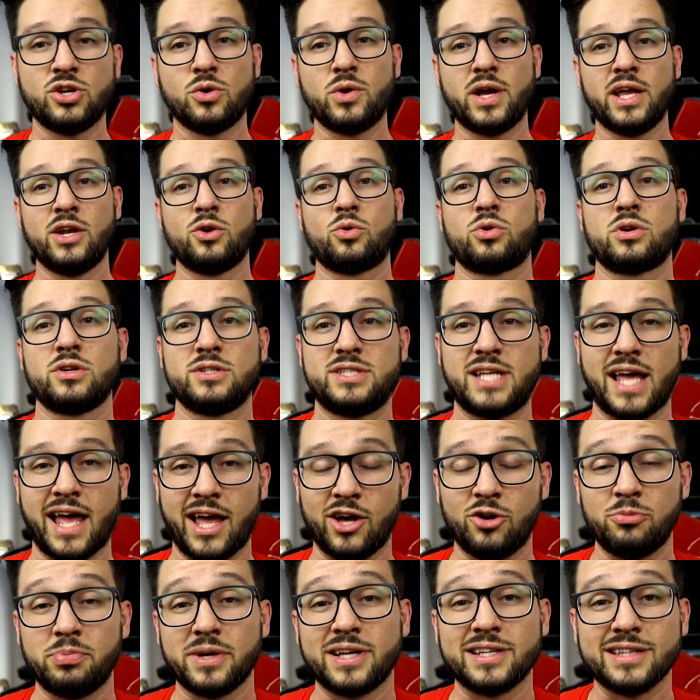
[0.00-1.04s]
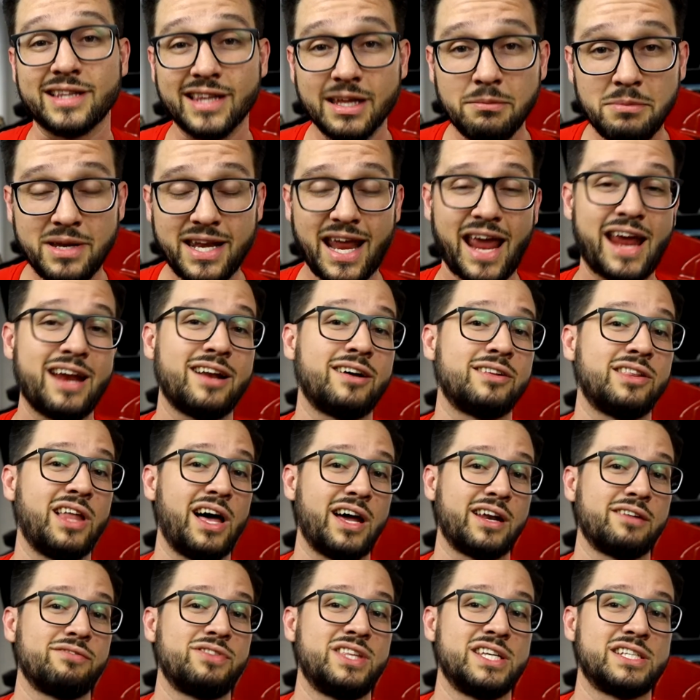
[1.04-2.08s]
so in order to help eliminate a
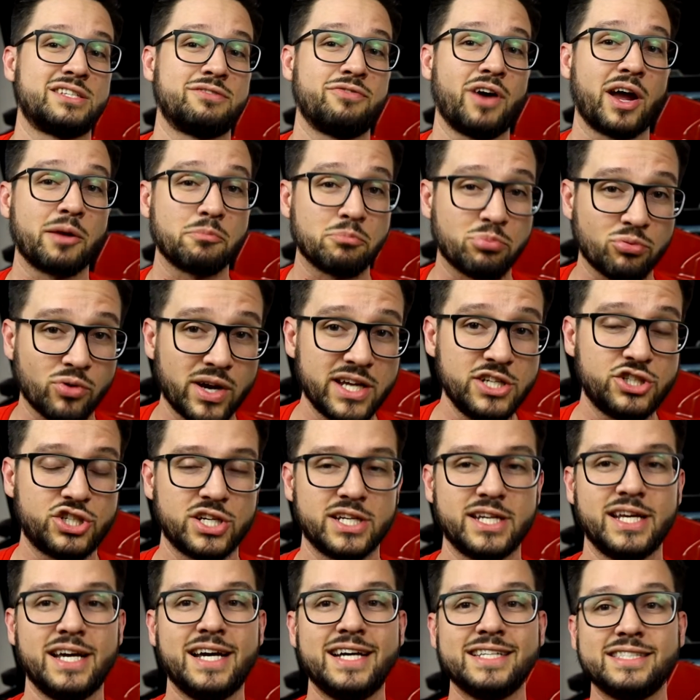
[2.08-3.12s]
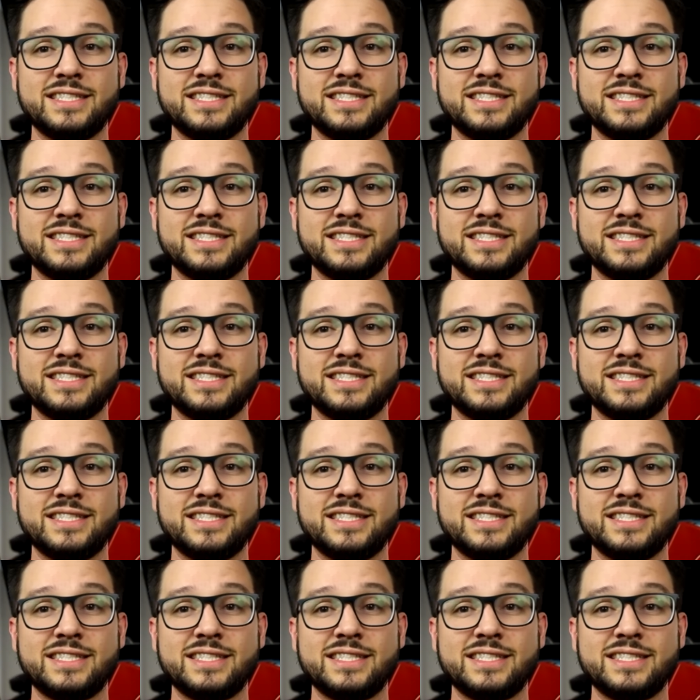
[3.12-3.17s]
lot of this vibration,